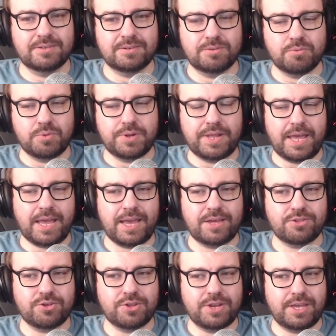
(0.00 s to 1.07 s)
One that
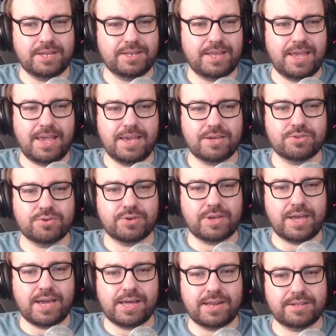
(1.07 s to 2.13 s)
has unique takes on
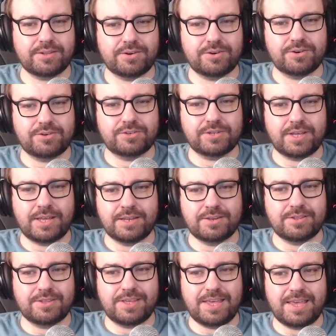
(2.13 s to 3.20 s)
characters and
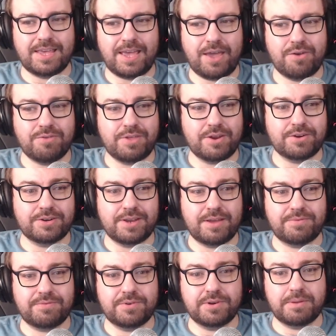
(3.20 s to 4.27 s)
seeing how they are
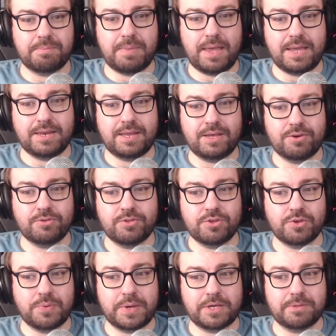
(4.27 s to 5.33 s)
different depending on the
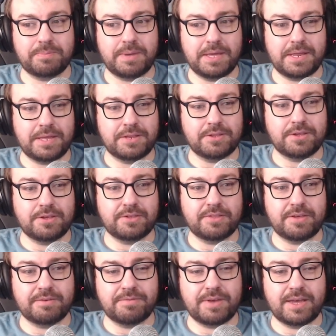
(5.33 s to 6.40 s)
new experiences they
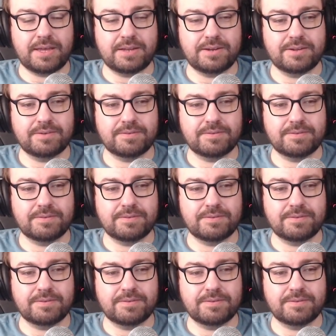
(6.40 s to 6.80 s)
have had.